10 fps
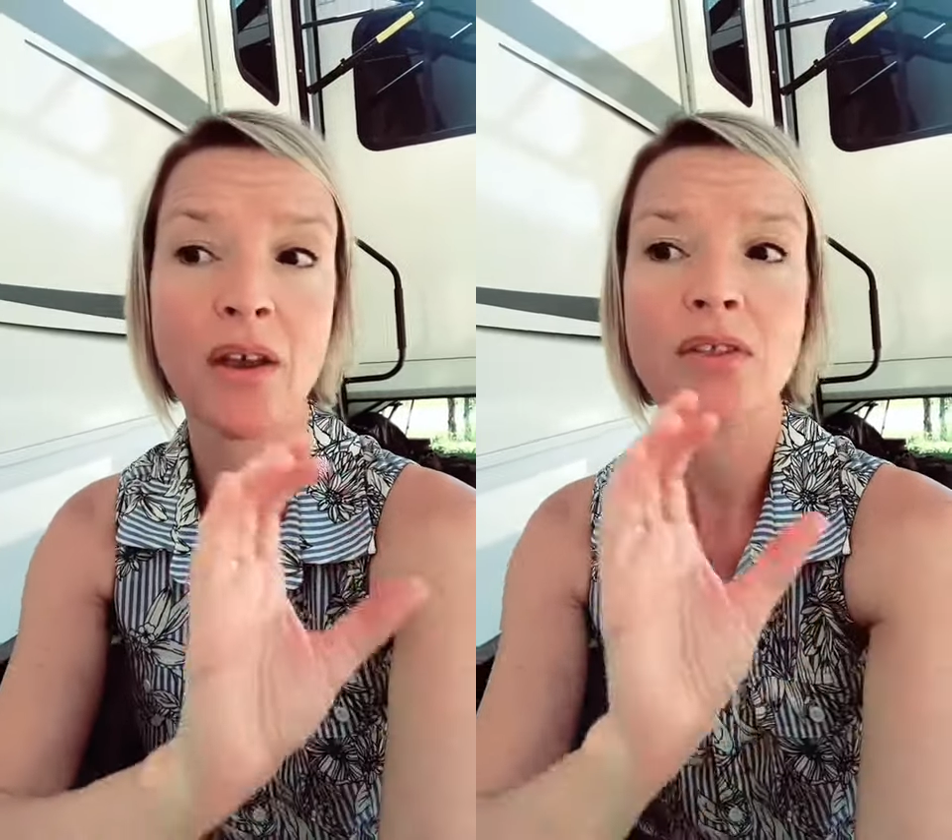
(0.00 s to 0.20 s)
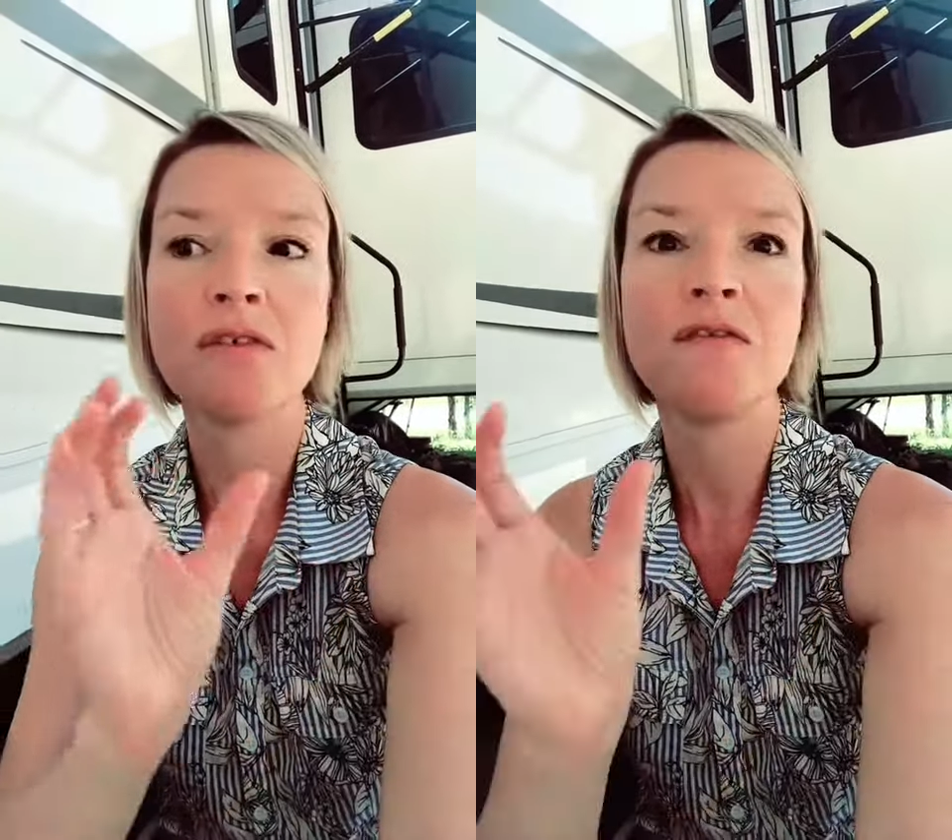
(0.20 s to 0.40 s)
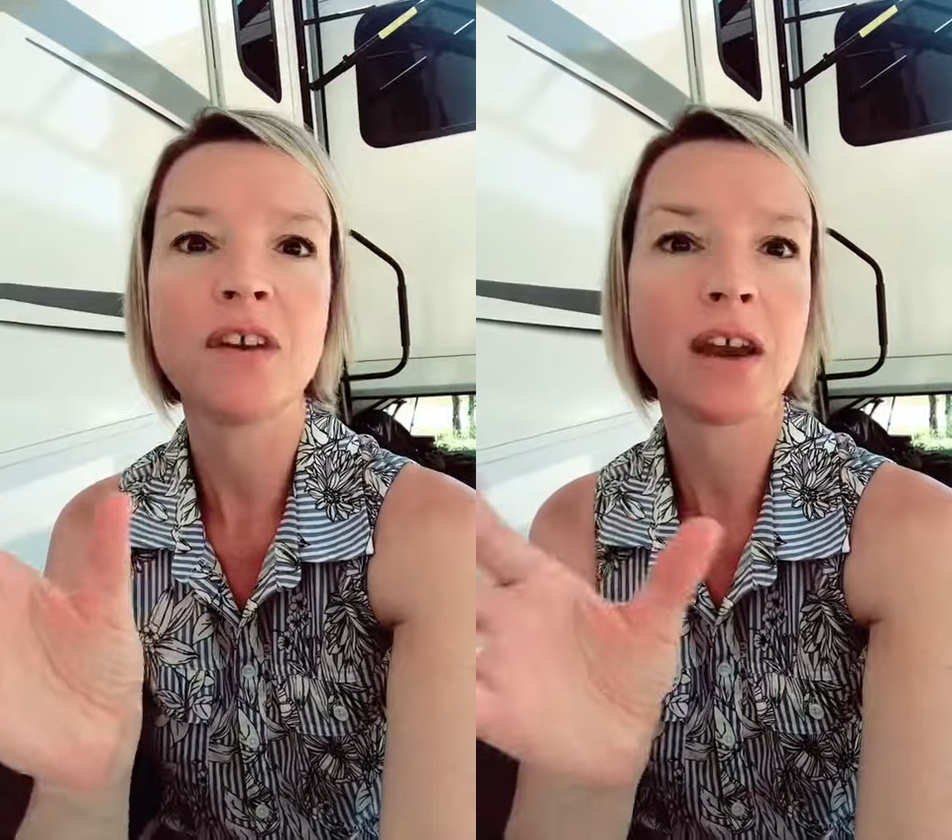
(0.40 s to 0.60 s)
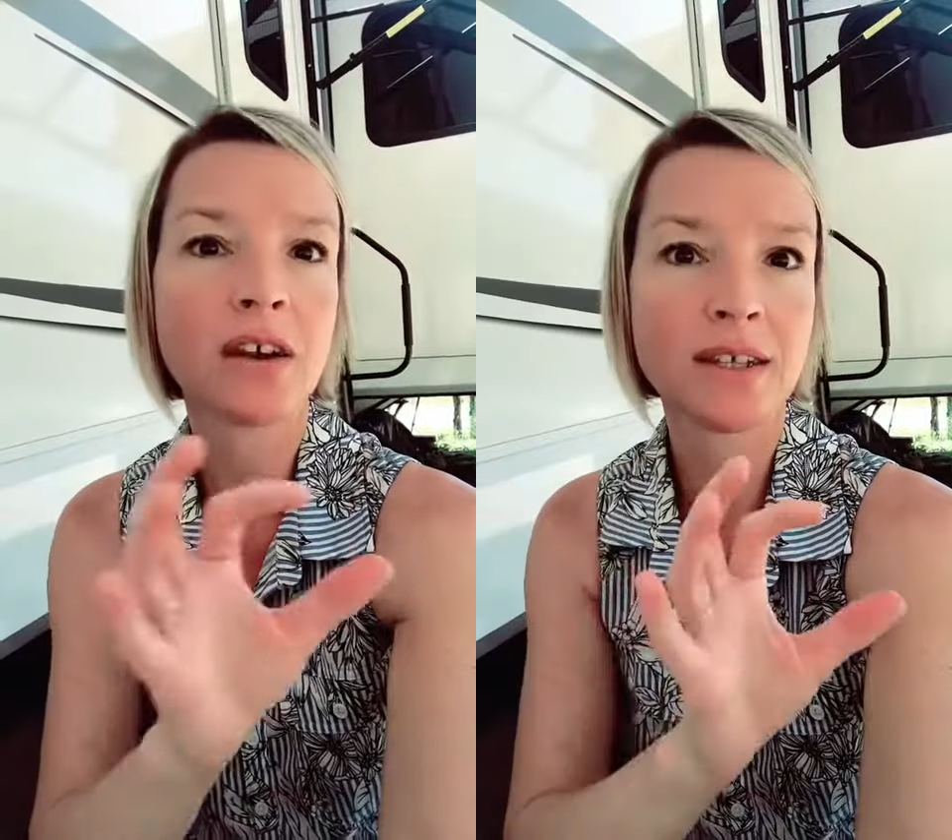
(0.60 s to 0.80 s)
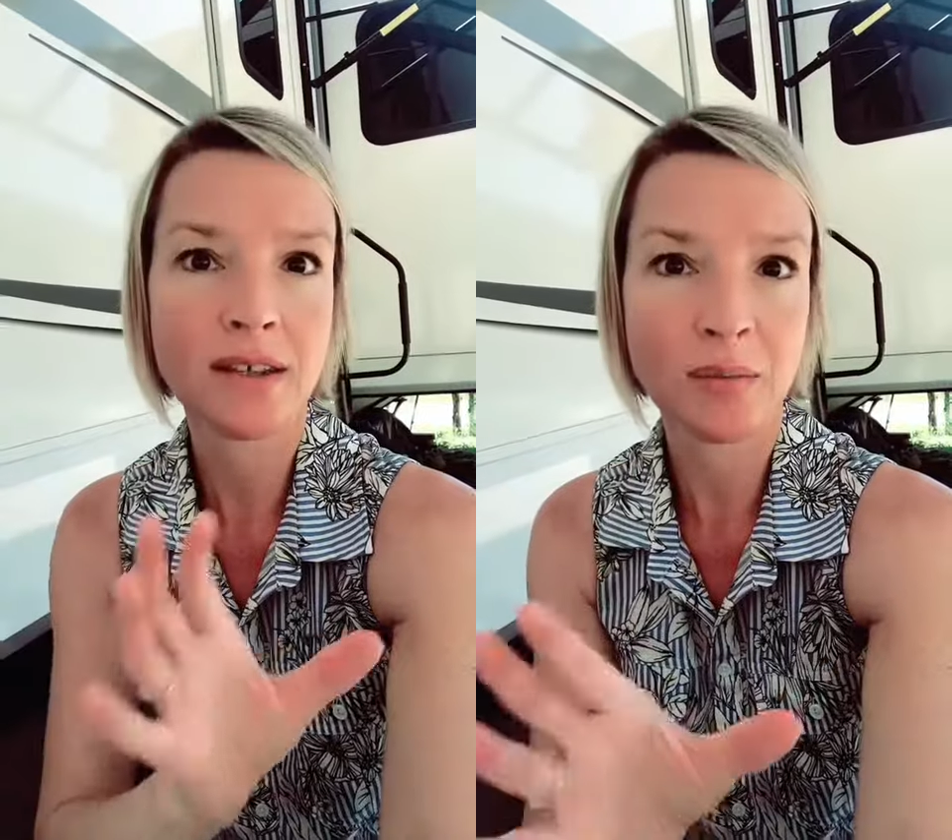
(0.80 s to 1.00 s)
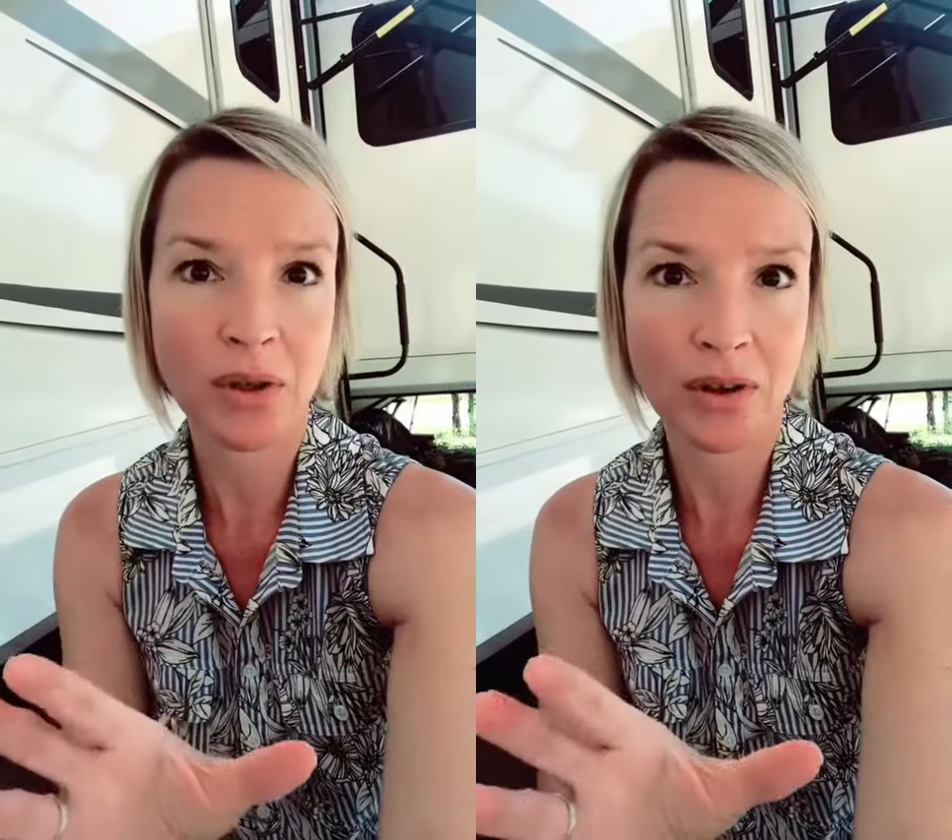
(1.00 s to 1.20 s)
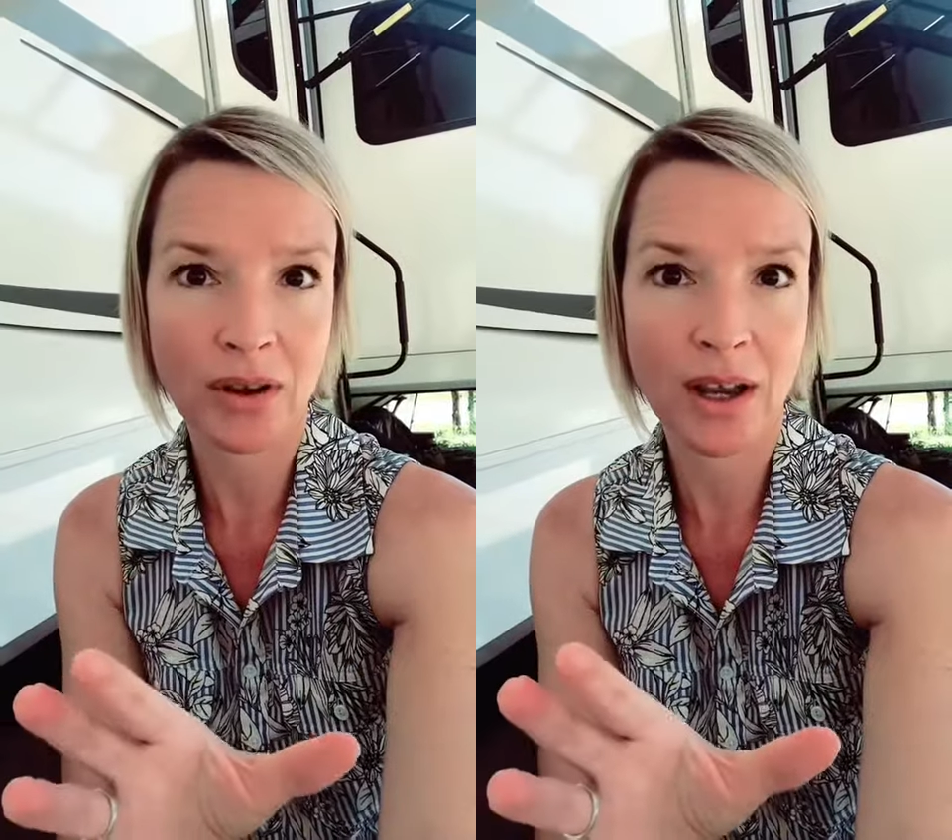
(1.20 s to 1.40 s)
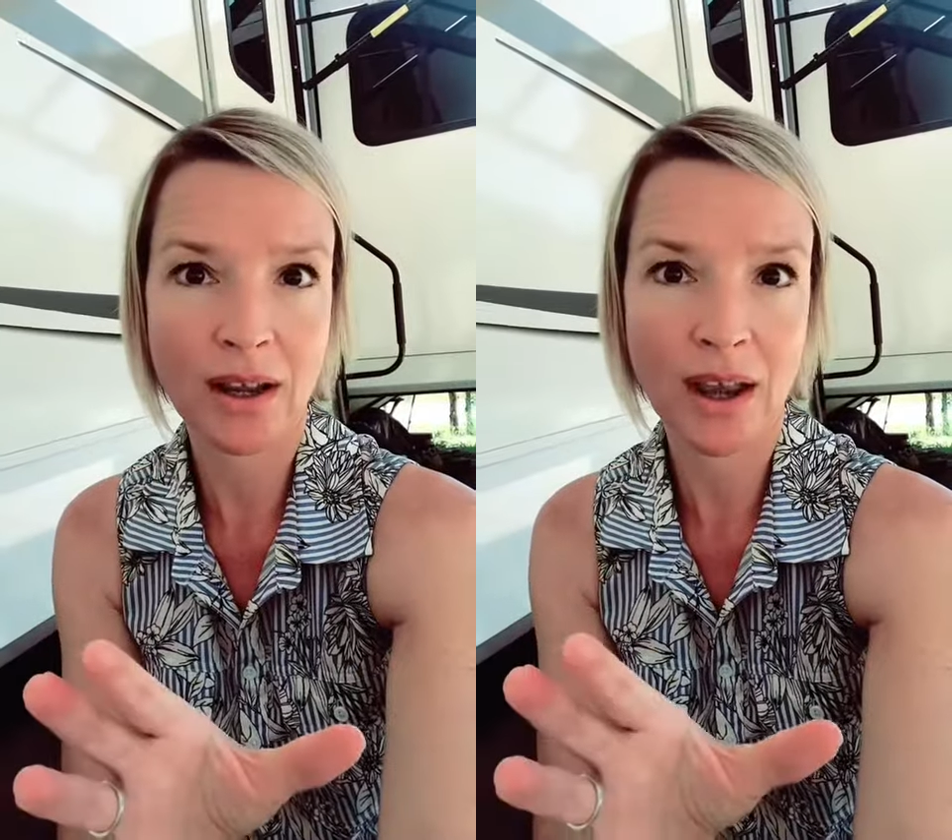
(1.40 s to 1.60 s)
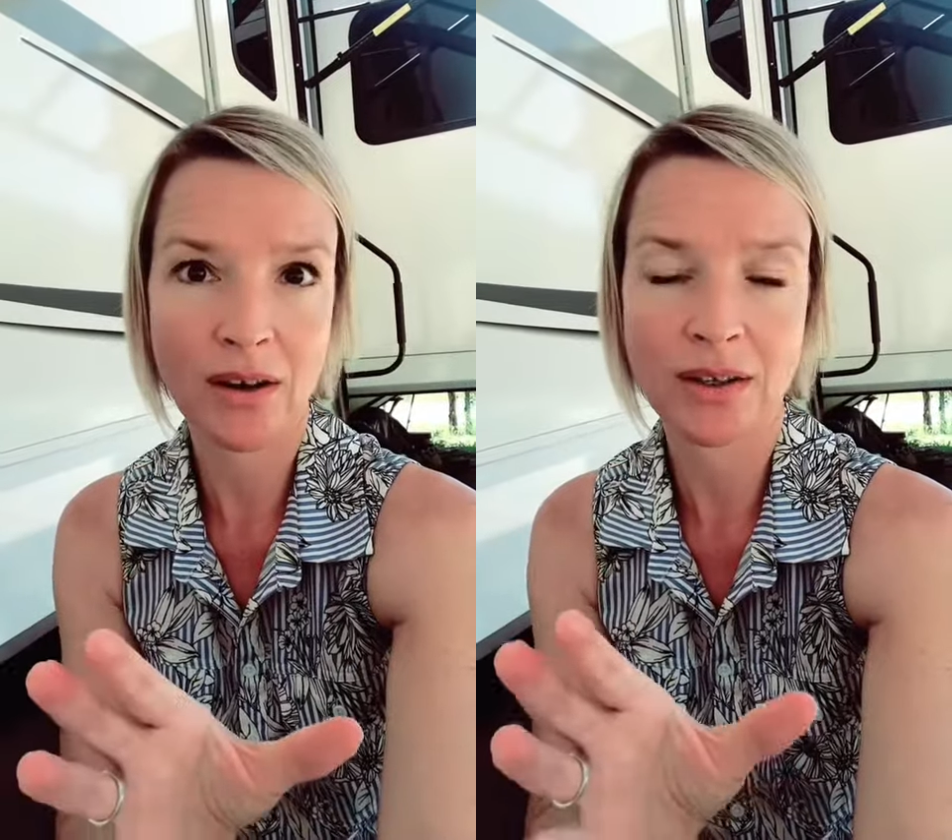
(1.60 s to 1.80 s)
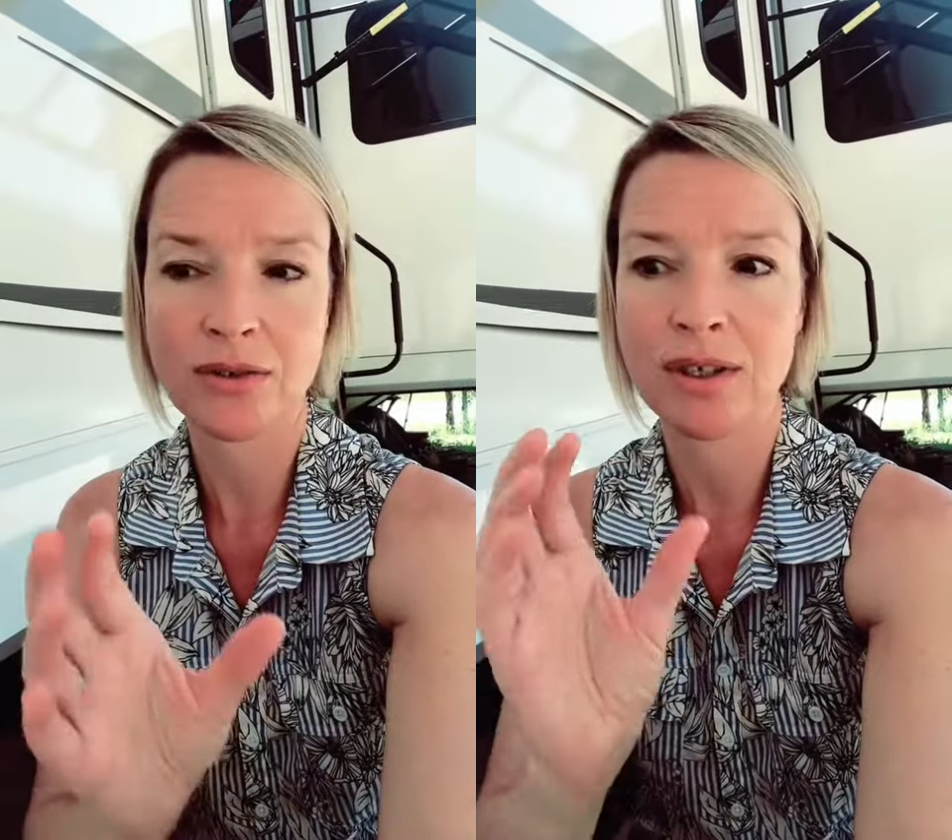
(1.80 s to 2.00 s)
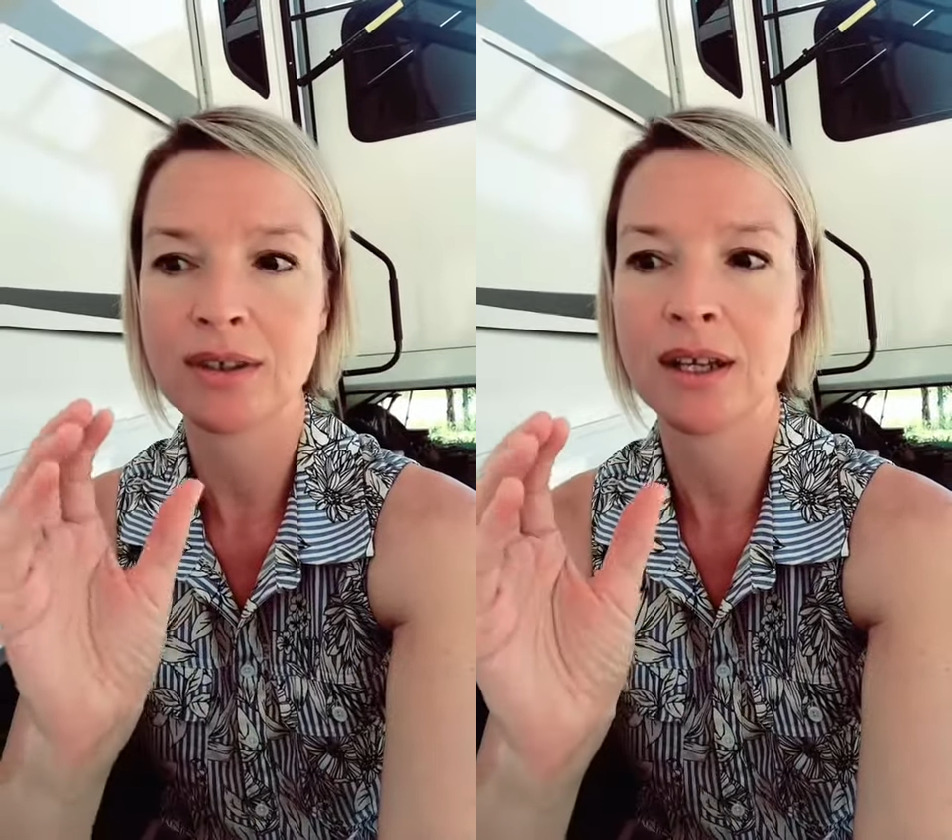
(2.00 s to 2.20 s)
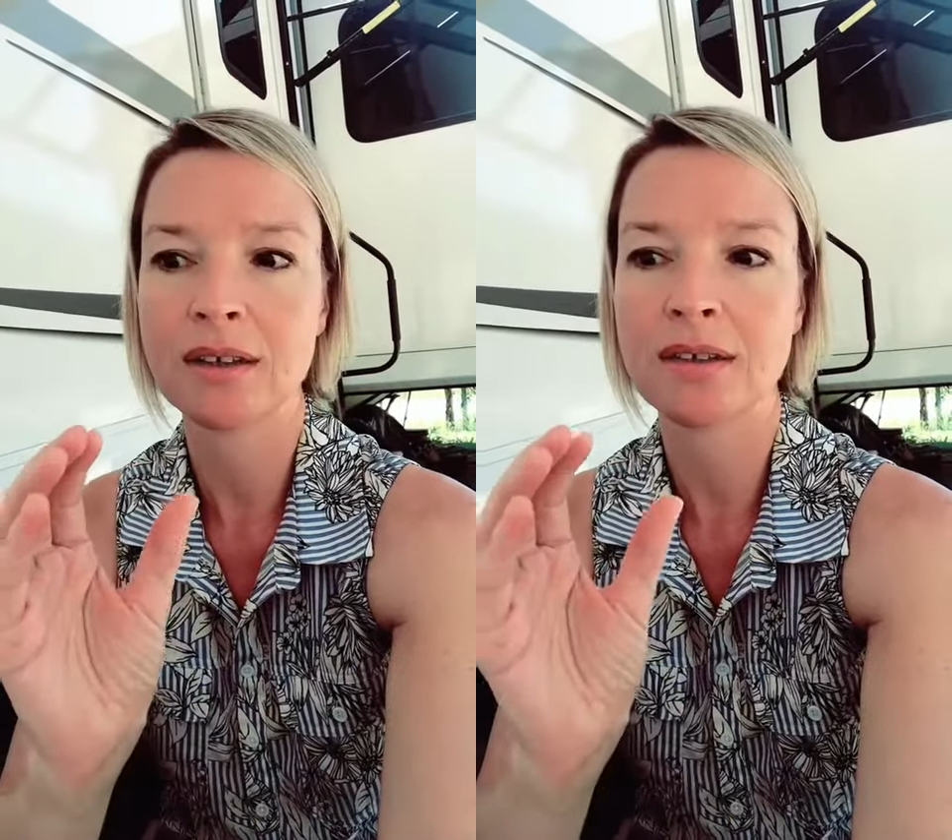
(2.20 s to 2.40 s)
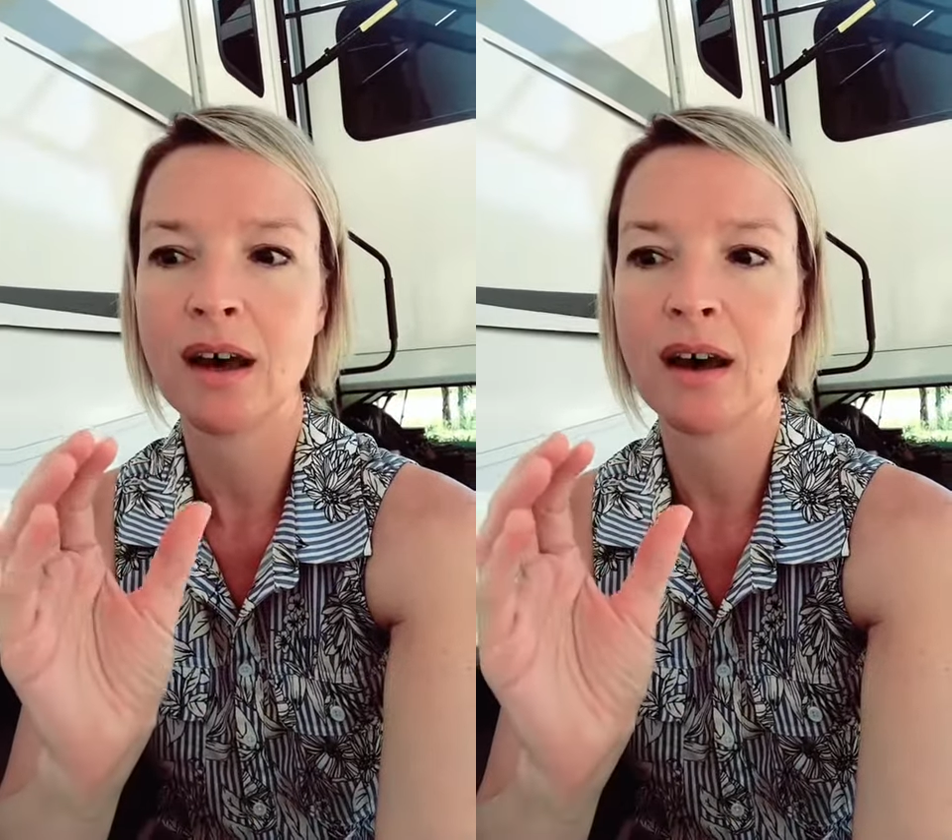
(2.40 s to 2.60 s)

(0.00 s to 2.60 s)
They're very similar in characteristics.